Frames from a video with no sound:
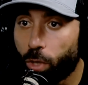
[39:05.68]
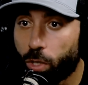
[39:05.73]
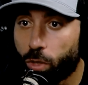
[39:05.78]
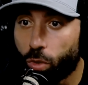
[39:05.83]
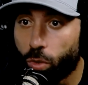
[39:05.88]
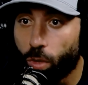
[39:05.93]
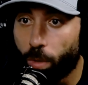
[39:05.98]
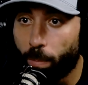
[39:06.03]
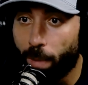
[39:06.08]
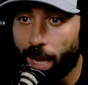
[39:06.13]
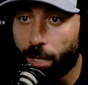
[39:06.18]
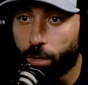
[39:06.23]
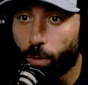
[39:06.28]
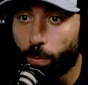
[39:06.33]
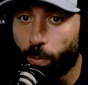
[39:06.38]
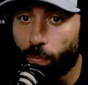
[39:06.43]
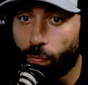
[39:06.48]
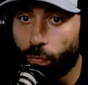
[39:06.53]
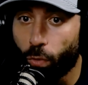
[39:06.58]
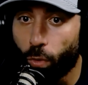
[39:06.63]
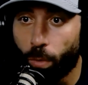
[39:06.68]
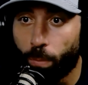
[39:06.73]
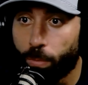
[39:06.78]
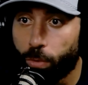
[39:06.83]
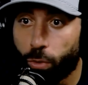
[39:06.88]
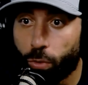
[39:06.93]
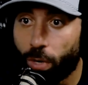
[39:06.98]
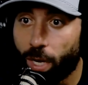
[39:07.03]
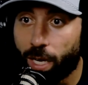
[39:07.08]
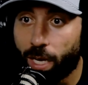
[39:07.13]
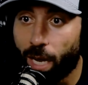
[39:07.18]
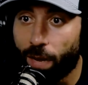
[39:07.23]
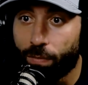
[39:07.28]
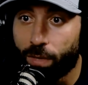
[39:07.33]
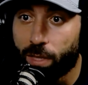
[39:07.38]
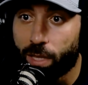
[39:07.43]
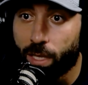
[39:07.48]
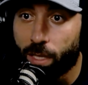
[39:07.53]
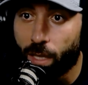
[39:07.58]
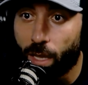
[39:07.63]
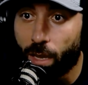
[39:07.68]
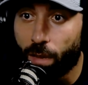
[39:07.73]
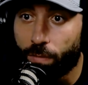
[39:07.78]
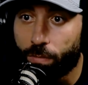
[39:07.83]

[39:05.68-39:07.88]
to the mat to perform, you're not going to have anything left.